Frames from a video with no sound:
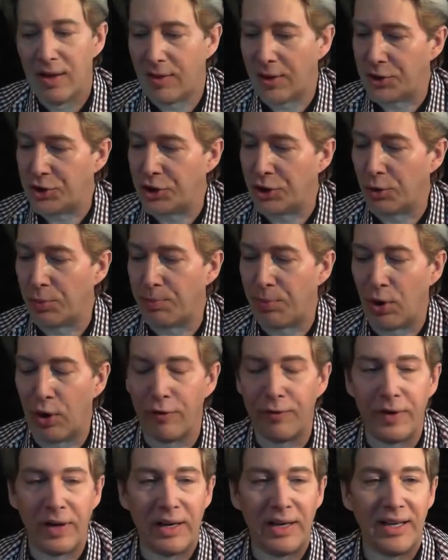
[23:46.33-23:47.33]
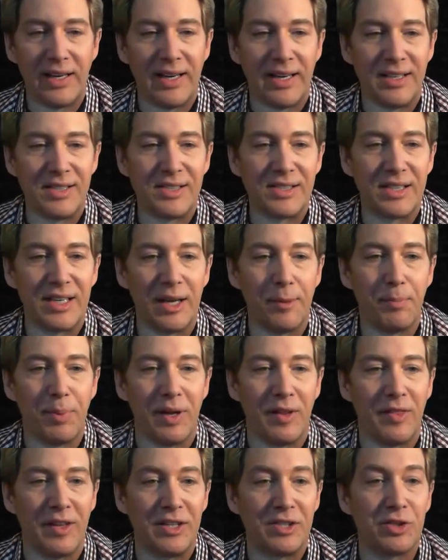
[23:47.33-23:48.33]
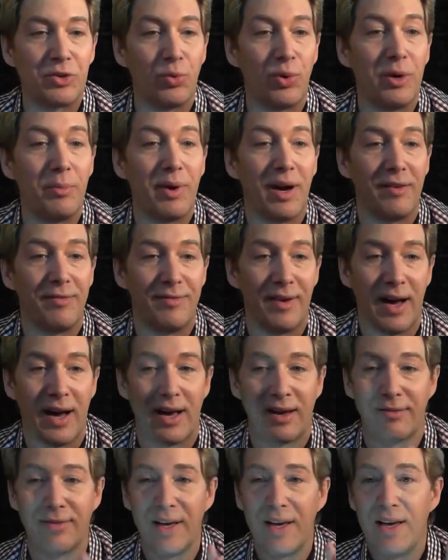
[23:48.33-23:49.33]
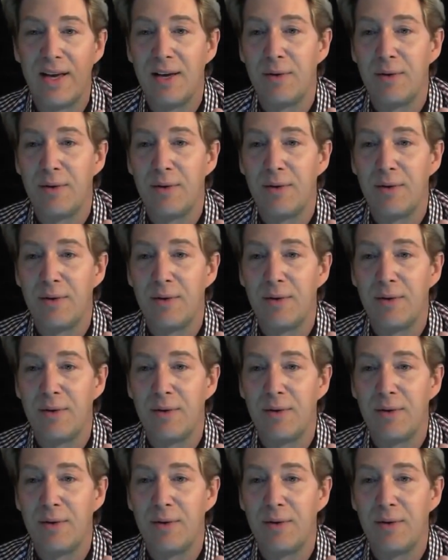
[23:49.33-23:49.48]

that you perfectly can slip in these 3x5